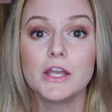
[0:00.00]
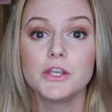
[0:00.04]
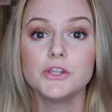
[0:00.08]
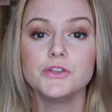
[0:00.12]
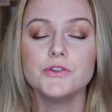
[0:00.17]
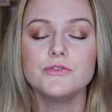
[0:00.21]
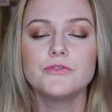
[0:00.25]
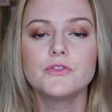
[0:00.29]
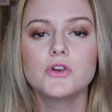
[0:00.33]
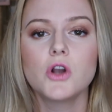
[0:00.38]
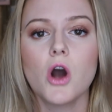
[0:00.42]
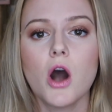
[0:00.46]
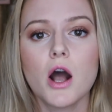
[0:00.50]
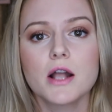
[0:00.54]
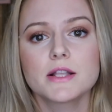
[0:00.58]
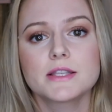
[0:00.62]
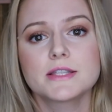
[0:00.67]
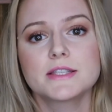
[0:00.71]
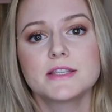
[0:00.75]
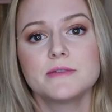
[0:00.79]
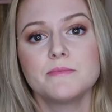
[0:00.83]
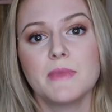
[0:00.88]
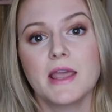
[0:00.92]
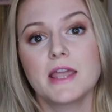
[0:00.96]
You've
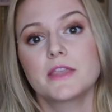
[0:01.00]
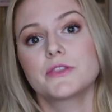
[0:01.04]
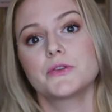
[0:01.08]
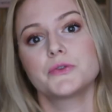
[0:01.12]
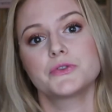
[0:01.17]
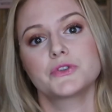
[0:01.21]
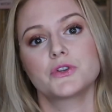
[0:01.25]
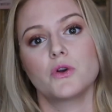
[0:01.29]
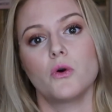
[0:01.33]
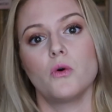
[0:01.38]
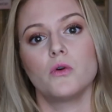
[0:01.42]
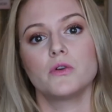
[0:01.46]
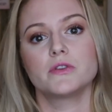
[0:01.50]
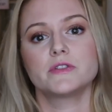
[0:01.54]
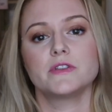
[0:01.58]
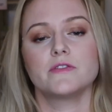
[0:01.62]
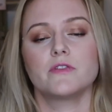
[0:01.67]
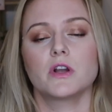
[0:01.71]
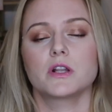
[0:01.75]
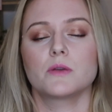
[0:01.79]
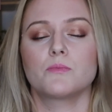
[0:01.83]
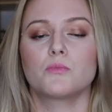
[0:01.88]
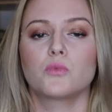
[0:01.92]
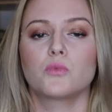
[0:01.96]
got to make those goals.
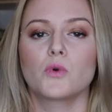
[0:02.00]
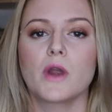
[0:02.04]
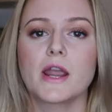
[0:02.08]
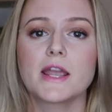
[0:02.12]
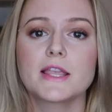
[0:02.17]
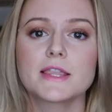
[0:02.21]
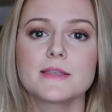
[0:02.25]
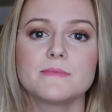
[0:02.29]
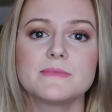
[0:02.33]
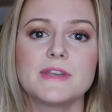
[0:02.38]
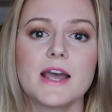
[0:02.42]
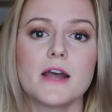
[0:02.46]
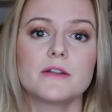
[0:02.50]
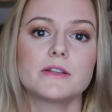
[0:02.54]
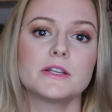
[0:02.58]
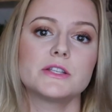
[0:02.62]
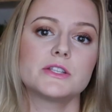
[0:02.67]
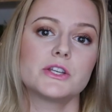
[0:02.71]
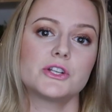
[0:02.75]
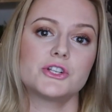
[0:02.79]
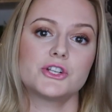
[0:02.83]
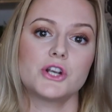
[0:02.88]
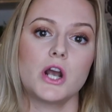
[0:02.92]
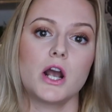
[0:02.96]
You've got to break them down
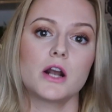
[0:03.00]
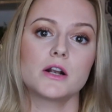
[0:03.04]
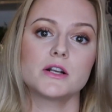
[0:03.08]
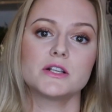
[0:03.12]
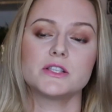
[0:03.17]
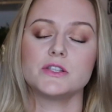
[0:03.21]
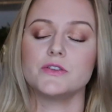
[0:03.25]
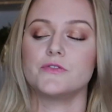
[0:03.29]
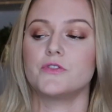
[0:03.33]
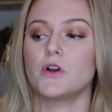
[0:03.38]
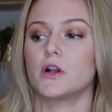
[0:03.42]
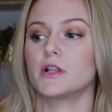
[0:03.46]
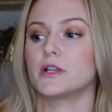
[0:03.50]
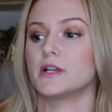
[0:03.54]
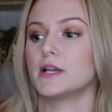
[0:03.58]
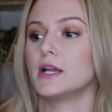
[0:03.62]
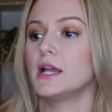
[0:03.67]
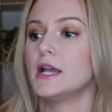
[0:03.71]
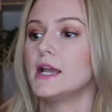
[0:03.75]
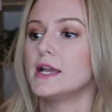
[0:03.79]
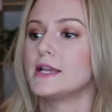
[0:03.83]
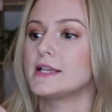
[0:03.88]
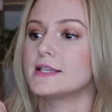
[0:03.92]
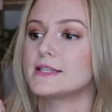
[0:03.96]
into chunks. You've got to
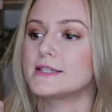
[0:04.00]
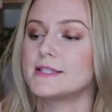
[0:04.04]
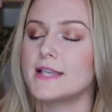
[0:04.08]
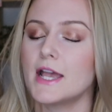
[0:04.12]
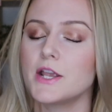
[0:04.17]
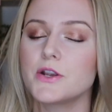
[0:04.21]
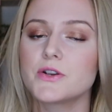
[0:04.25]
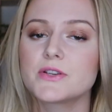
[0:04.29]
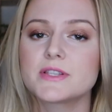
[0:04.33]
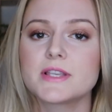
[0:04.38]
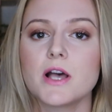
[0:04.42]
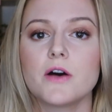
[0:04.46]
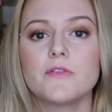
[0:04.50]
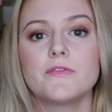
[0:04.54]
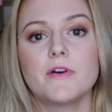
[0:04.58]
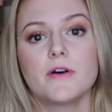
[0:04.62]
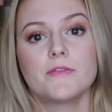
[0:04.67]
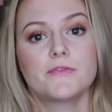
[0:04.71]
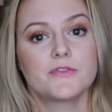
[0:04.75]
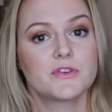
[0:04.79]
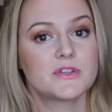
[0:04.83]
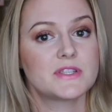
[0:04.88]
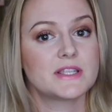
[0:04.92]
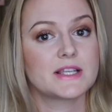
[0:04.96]
set yourself up
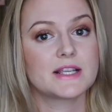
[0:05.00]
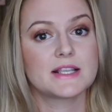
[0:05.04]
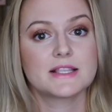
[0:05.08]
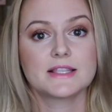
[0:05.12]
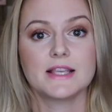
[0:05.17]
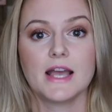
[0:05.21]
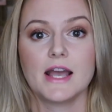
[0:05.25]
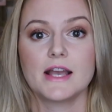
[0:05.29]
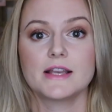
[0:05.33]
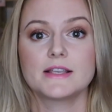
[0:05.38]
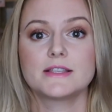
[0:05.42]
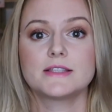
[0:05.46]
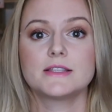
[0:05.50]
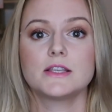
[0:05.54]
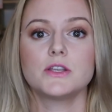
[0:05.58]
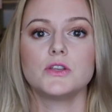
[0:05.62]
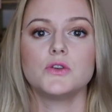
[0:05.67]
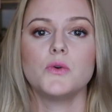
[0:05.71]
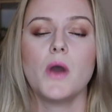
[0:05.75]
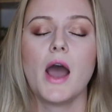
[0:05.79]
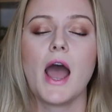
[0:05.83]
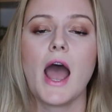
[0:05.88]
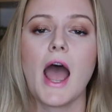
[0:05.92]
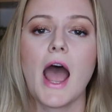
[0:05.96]
for success.
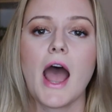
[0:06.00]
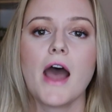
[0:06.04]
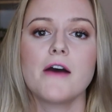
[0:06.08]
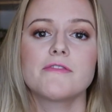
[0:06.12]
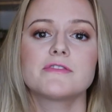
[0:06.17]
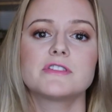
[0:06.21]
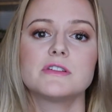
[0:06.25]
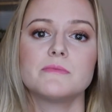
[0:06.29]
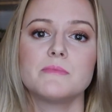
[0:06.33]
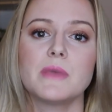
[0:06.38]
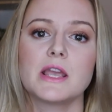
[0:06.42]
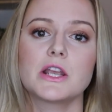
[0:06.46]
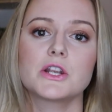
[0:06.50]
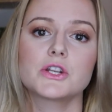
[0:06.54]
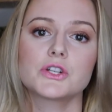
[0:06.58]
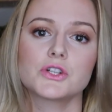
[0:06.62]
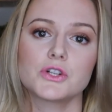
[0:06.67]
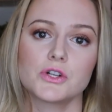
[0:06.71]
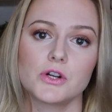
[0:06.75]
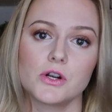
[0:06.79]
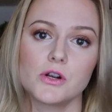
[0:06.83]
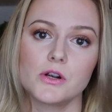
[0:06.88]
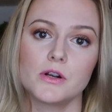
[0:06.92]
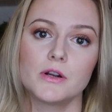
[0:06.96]
You have to make
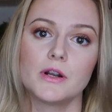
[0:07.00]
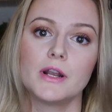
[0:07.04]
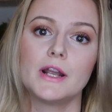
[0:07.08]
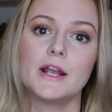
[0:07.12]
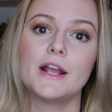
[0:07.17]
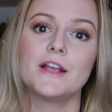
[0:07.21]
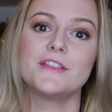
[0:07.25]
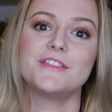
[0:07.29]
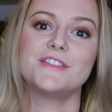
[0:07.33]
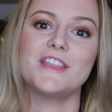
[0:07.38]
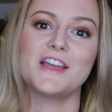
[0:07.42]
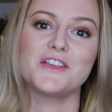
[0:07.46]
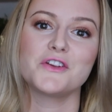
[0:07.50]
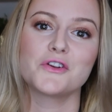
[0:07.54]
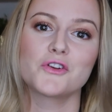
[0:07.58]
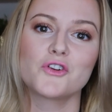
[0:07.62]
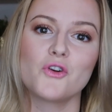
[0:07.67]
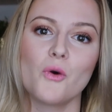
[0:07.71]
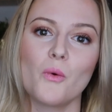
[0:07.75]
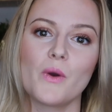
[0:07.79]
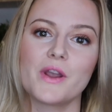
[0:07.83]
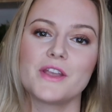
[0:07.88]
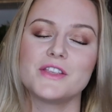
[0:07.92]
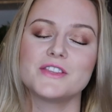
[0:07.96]
sure that you're
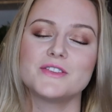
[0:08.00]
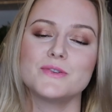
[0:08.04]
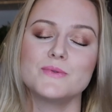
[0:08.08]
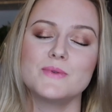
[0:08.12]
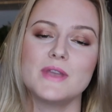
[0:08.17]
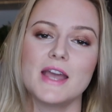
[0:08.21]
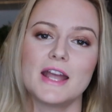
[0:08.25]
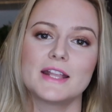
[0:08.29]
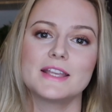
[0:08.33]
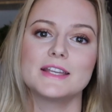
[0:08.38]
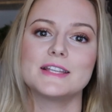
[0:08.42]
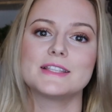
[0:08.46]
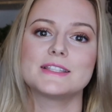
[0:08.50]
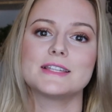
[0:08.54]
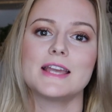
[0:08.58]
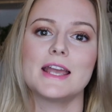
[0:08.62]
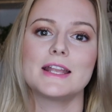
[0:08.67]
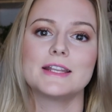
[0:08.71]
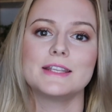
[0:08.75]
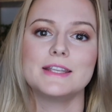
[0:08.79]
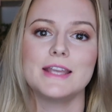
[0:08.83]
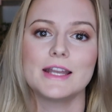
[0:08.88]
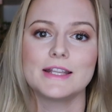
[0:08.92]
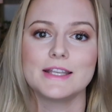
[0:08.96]
going to get it
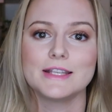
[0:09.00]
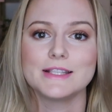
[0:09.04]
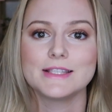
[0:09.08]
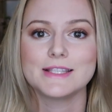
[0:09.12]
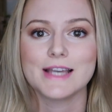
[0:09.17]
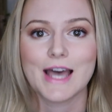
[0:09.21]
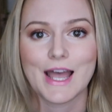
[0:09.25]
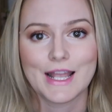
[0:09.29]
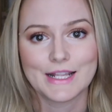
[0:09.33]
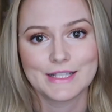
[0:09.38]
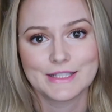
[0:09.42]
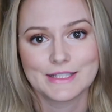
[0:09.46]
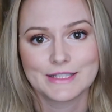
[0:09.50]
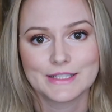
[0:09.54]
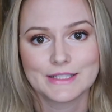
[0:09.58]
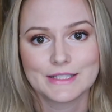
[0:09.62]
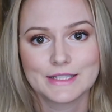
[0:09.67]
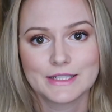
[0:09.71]
and get it done.